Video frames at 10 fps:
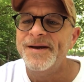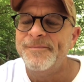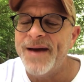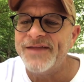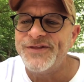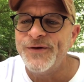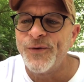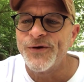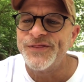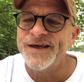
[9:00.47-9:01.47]
Matthew
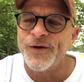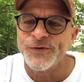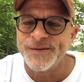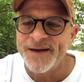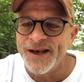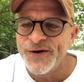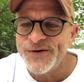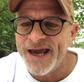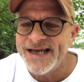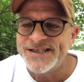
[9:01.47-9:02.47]
Orth, the ultimate
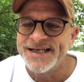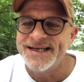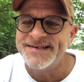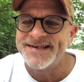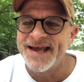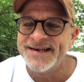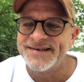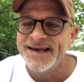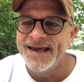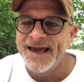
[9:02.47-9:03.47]
location, he says.
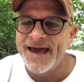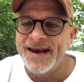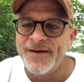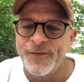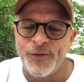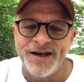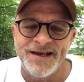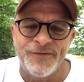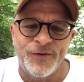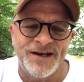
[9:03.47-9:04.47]
And what he
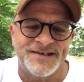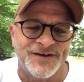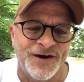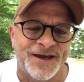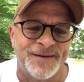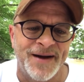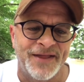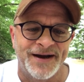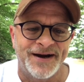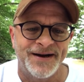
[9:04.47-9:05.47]
what he's talking
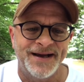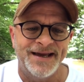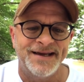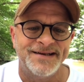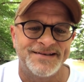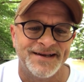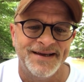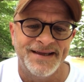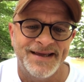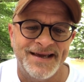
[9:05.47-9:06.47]
about there is
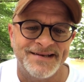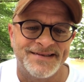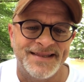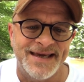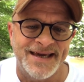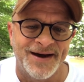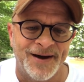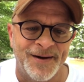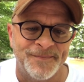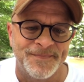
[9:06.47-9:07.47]
is the
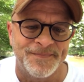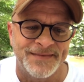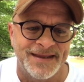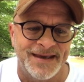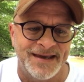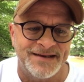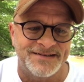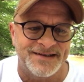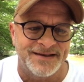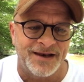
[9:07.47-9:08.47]
um,
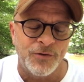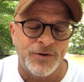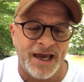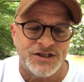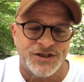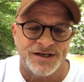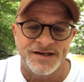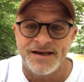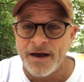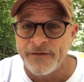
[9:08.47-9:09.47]
is
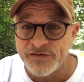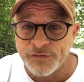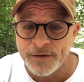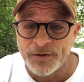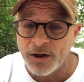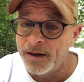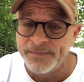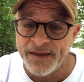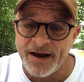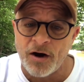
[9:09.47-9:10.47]
location of a strip club.
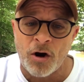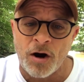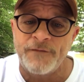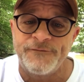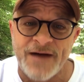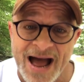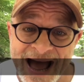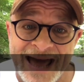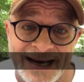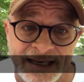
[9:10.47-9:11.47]
They are
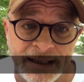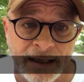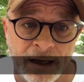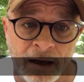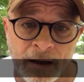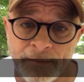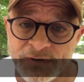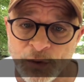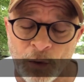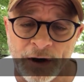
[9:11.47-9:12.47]
fine um,
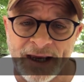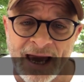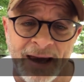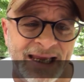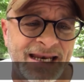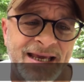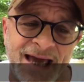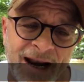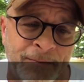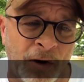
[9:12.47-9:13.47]
to work at any
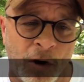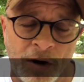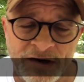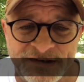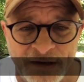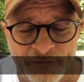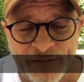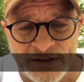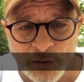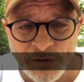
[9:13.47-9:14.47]
kind of bar and
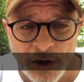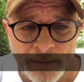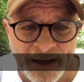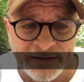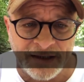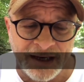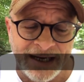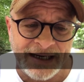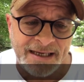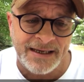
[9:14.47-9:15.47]
stuff. I told y'all about the
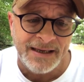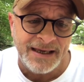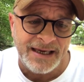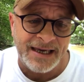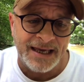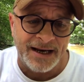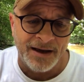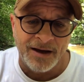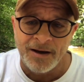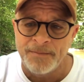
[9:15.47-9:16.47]
lady in
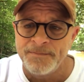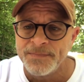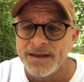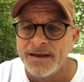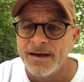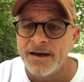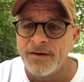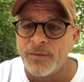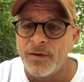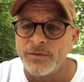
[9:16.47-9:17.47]
um,
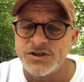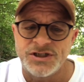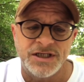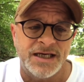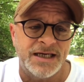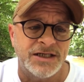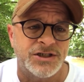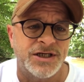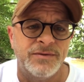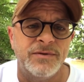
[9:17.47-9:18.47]
what was she?
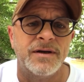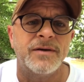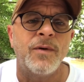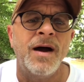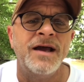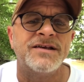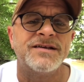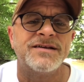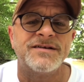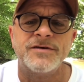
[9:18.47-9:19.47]
She why is
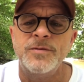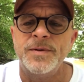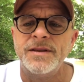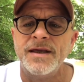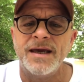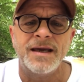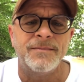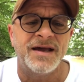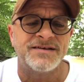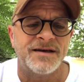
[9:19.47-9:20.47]
this stupid
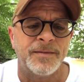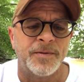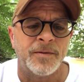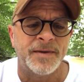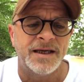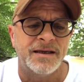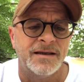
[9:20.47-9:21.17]
thing messing up on me?